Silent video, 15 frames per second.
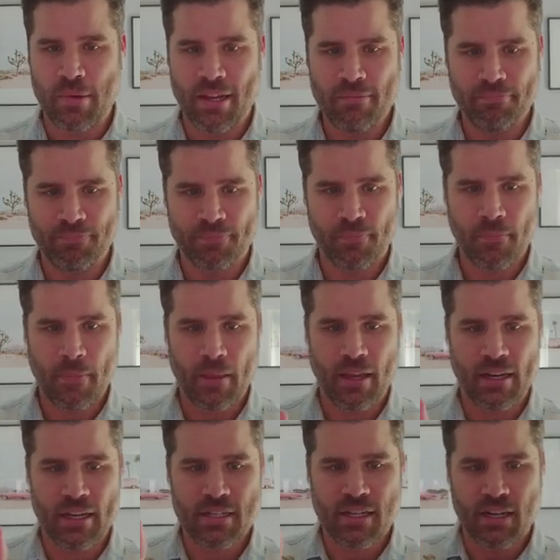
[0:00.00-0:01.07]
in.
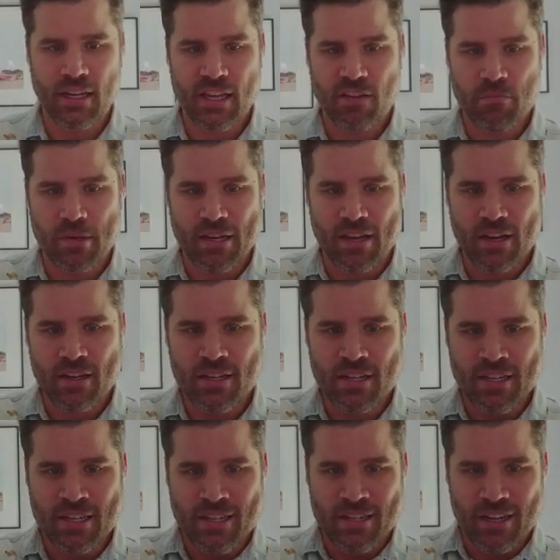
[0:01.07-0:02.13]
And it's going to give me a
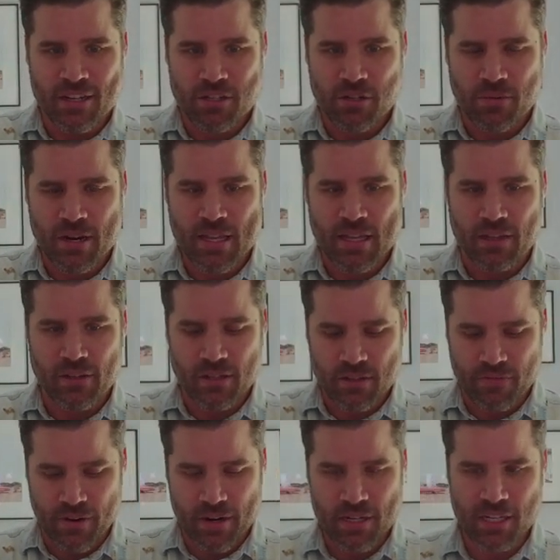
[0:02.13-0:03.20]
screen that looks
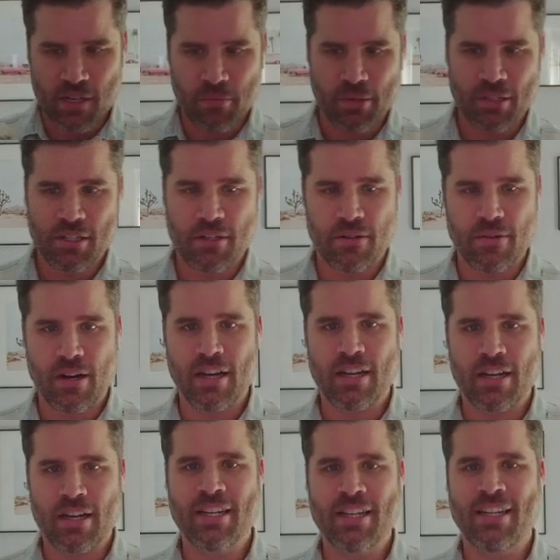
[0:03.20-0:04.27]
very similar to
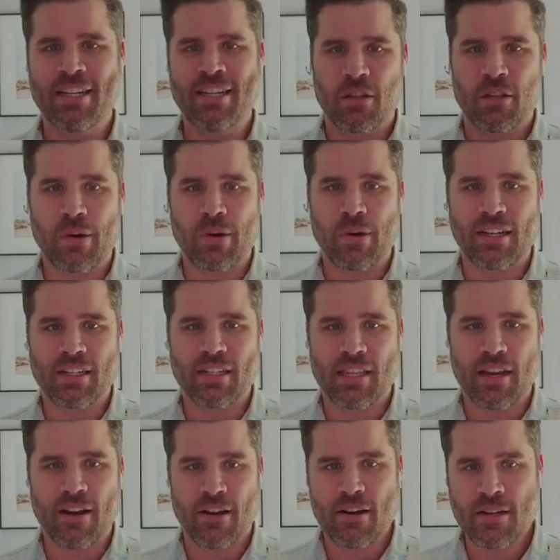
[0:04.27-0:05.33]
the one that's
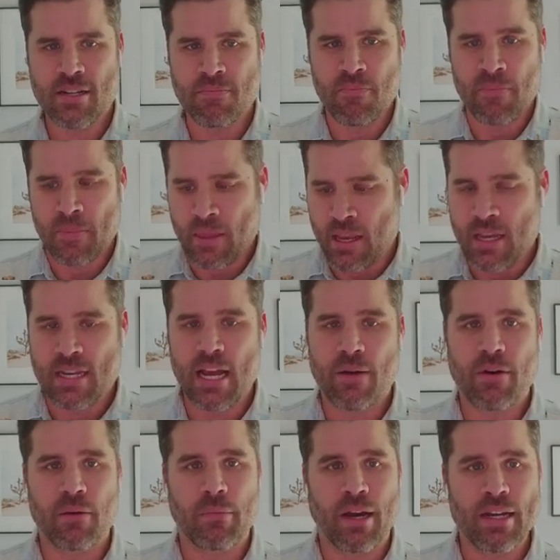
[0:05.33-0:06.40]
there.
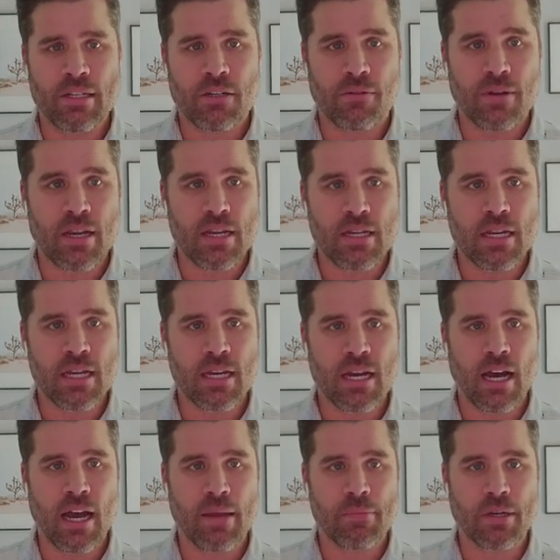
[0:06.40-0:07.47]
Now on my screen,
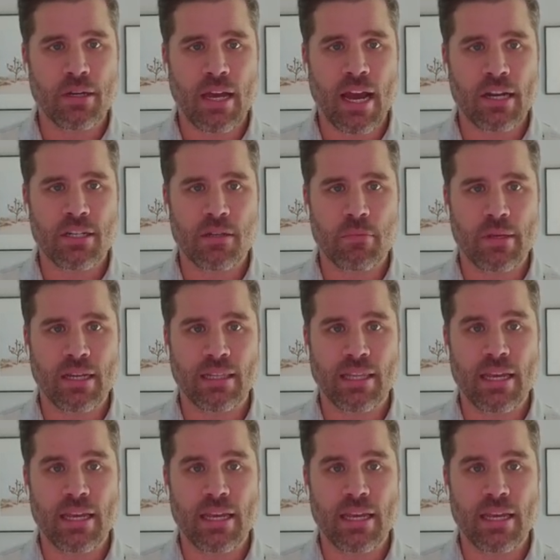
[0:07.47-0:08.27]
I'm going to actually be